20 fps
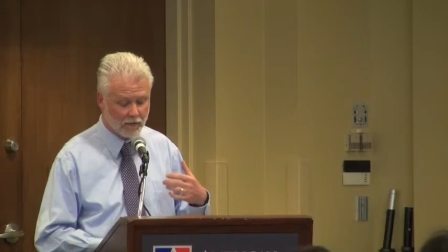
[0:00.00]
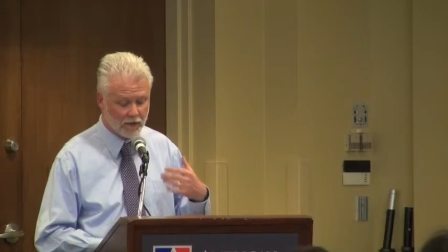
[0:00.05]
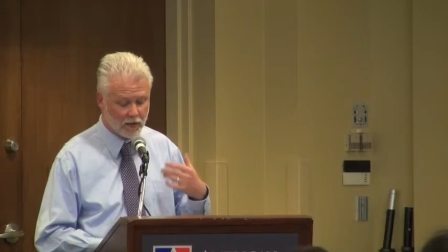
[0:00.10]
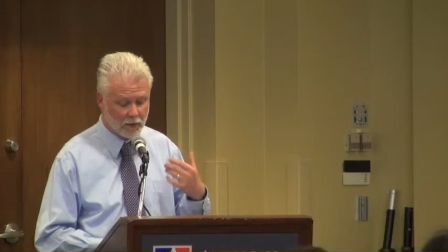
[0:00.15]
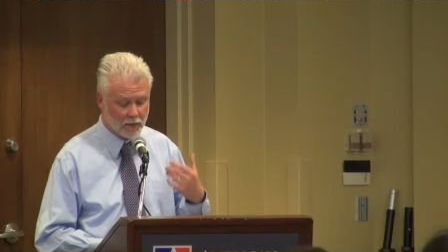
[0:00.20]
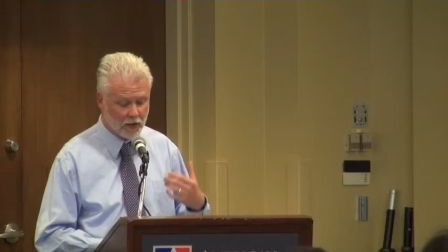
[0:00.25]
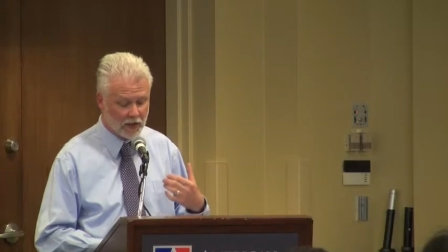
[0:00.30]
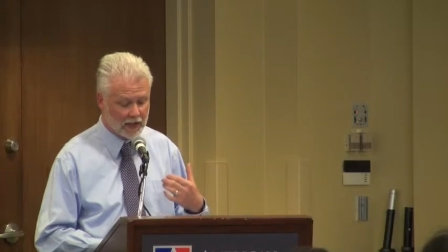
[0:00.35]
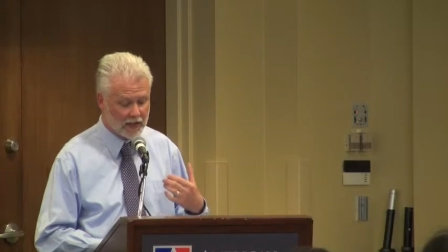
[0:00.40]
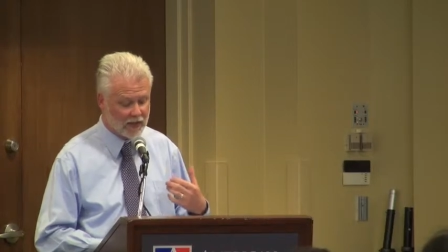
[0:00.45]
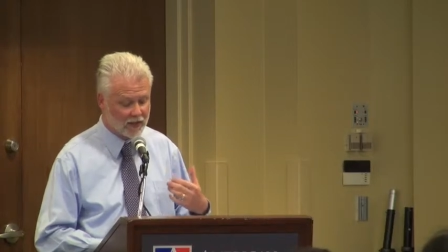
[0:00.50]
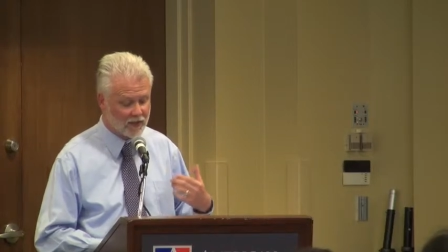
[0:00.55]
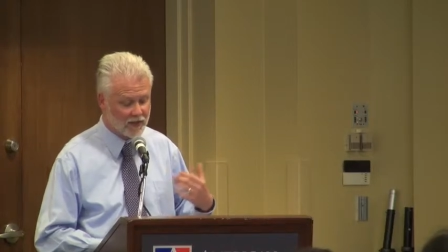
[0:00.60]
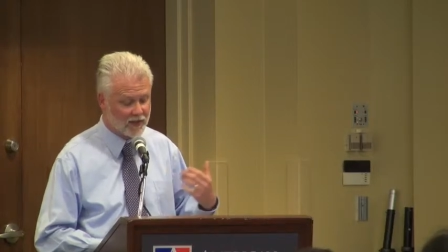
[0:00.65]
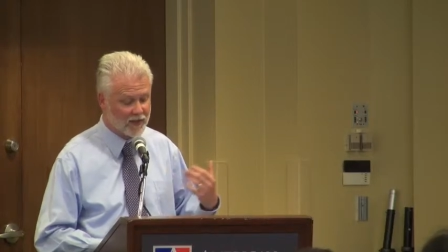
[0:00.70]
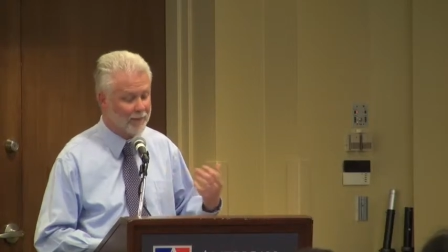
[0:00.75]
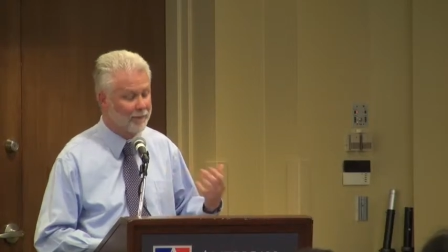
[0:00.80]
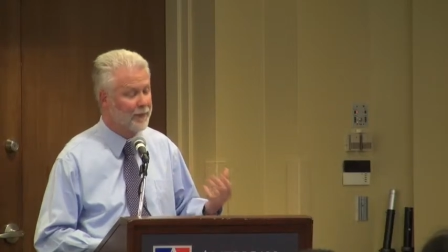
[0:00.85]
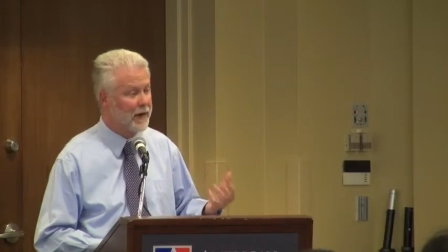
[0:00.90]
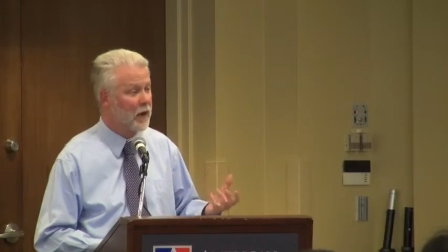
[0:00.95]
of
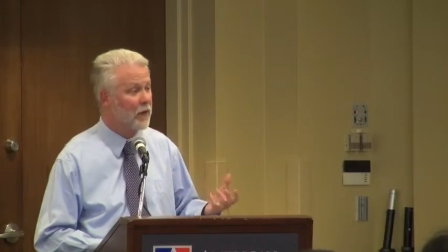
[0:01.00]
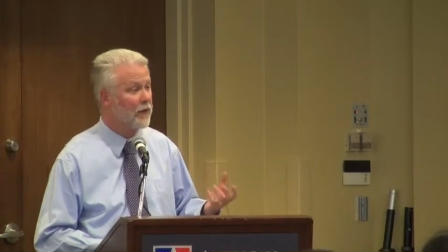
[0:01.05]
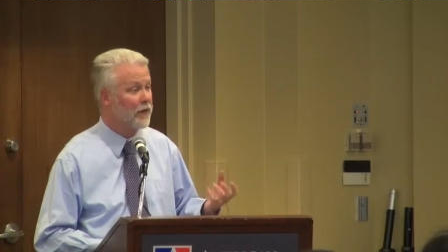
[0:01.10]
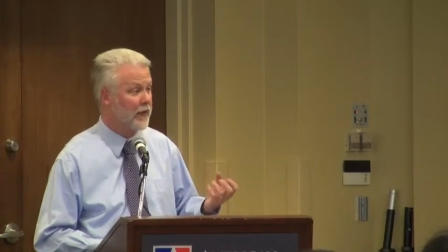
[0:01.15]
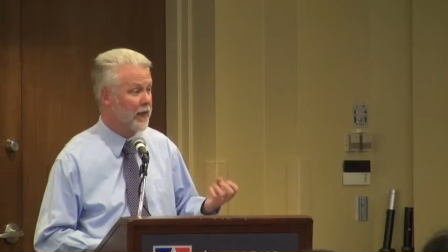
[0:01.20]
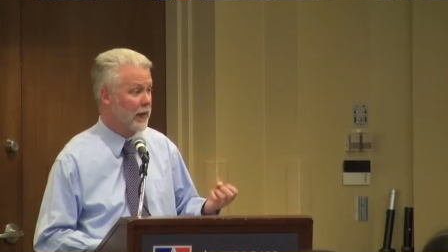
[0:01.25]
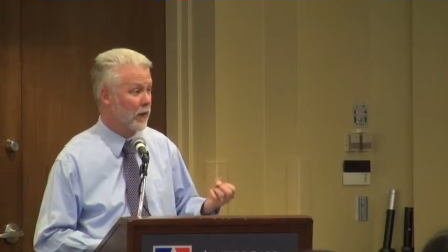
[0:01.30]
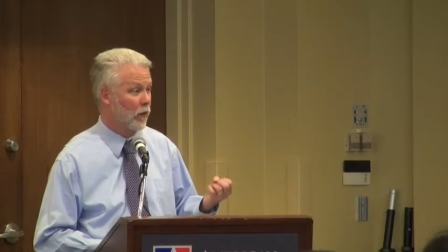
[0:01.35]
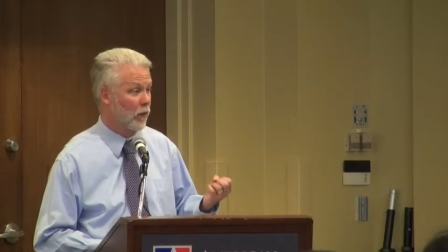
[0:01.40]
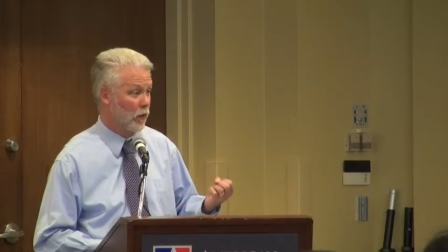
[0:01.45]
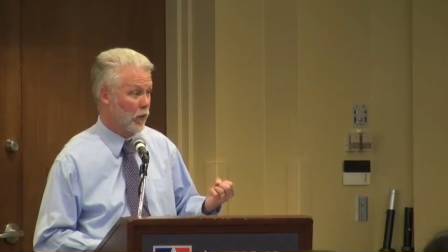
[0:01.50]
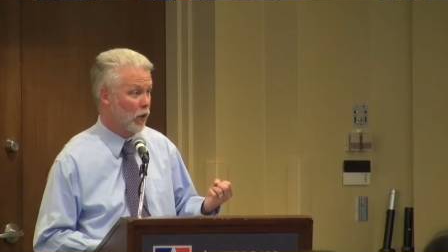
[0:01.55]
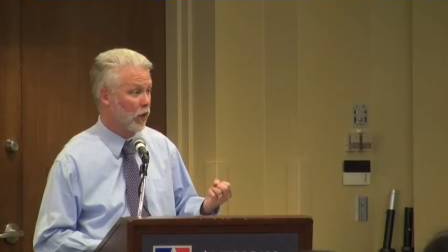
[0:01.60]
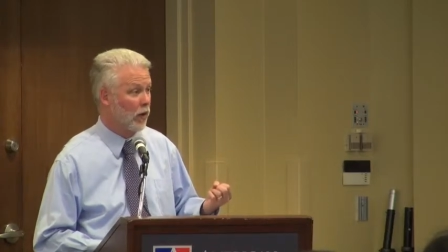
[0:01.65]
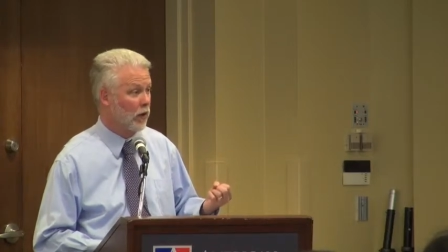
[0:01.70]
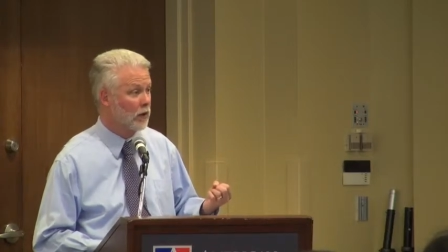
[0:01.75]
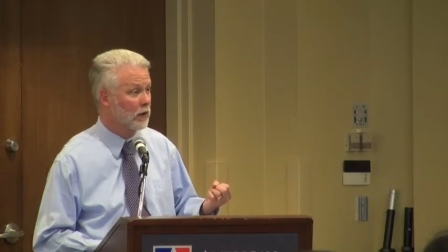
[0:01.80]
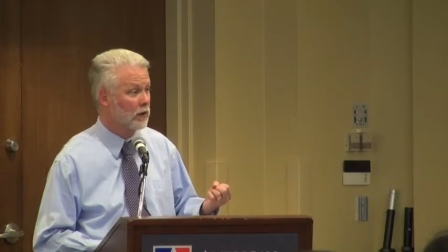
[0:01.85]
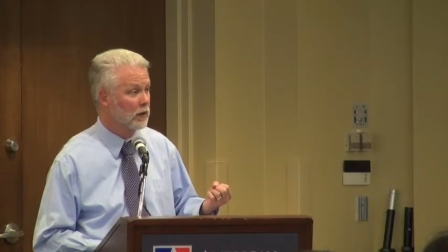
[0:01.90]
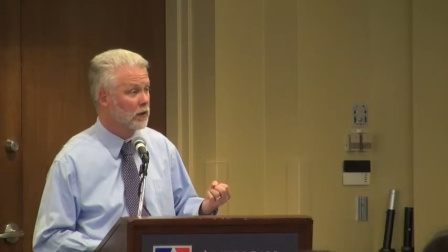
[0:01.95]
communications about their
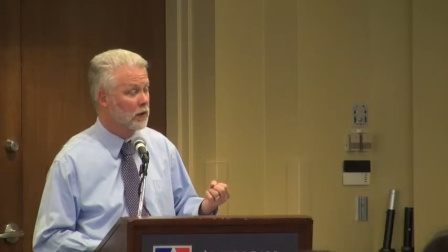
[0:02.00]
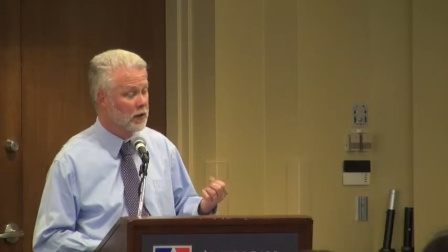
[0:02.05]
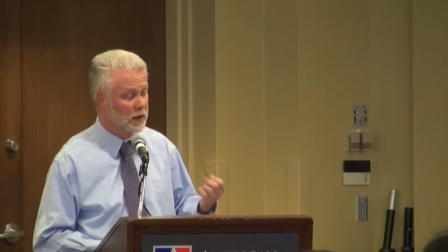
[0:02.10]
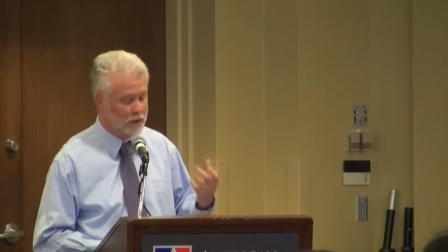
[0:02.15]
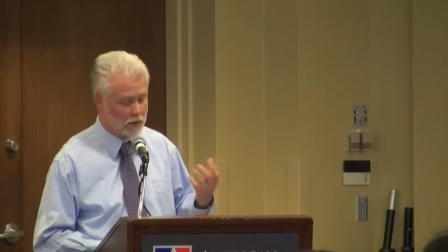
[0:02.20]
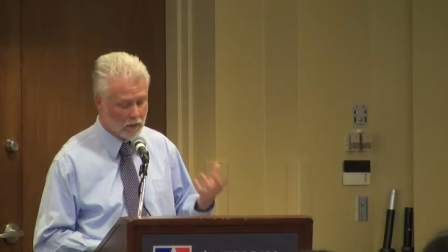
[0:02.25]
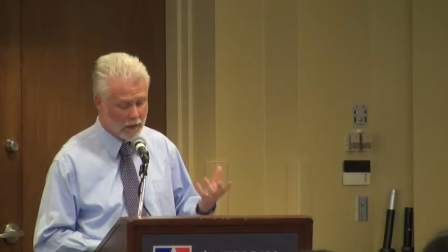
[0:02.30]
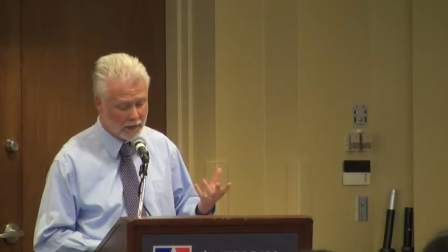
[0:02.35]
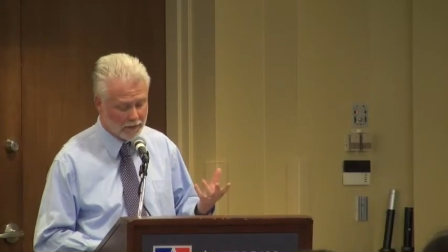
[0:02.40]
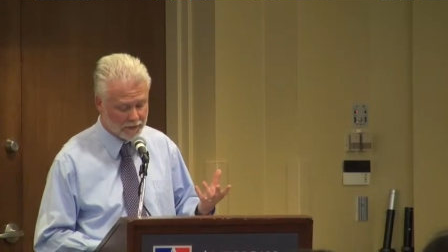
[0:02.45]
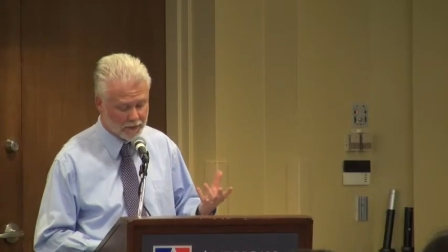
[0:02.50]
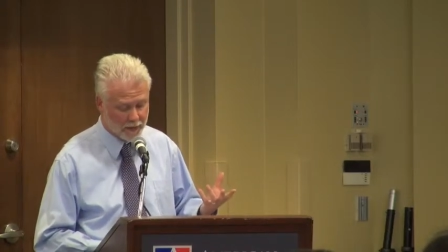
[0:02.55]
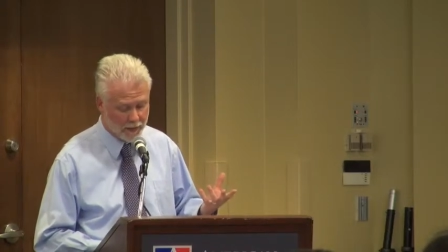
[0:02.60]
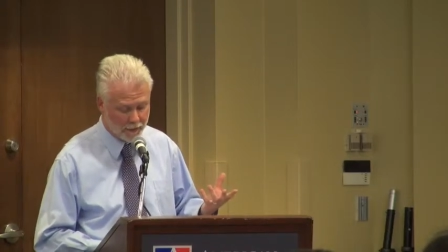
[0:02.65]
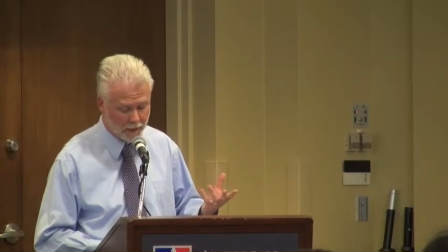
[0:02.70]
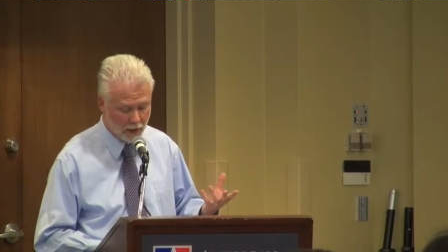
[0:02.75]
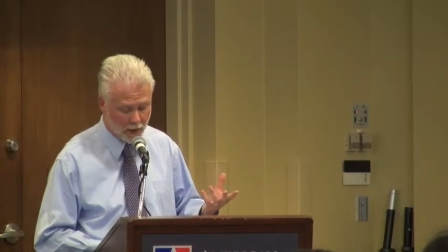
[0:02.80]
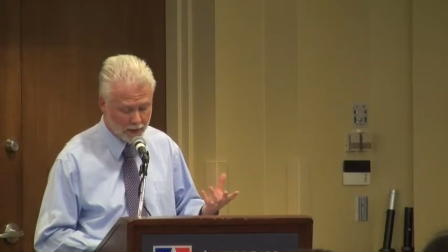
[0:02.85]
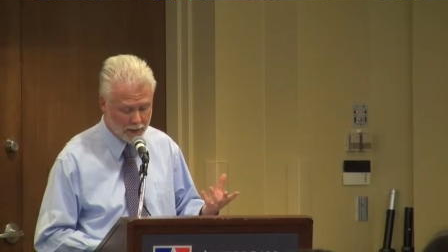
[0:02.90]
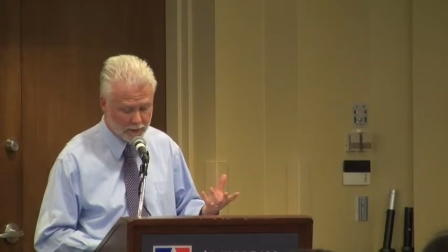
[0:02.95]
work to
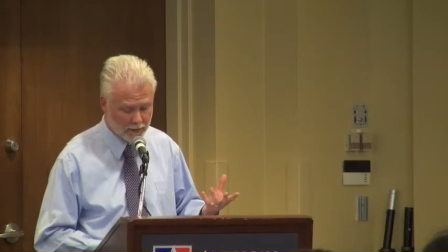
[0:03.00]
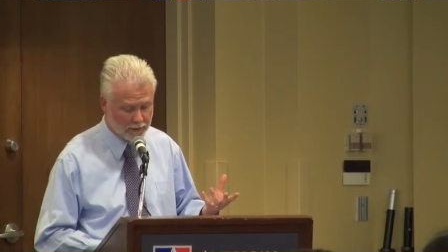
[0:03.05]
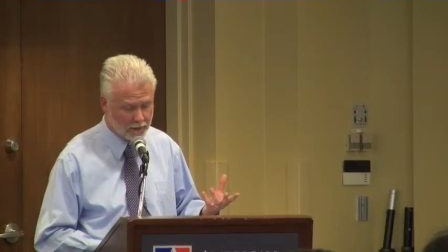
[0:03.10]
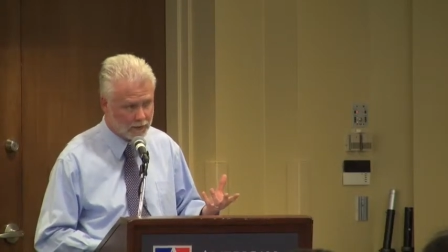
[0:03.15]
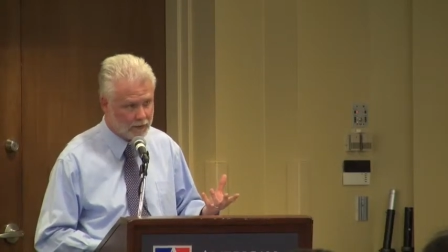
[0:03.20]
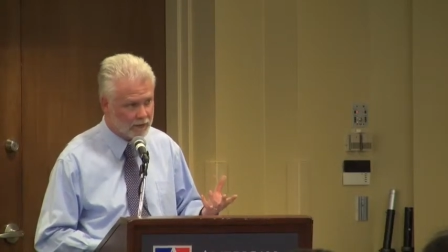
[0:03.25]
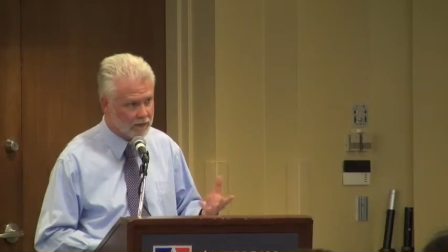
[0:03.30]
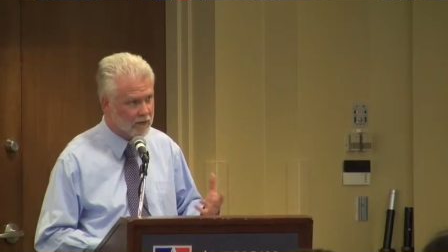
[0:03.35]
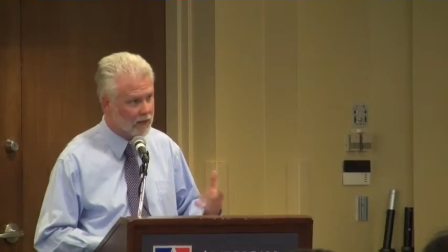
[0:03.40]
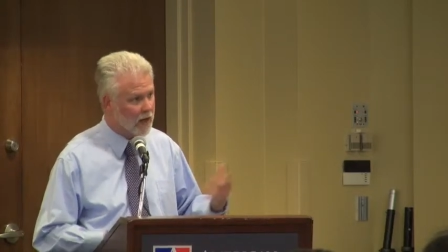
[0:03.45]
outside audiences,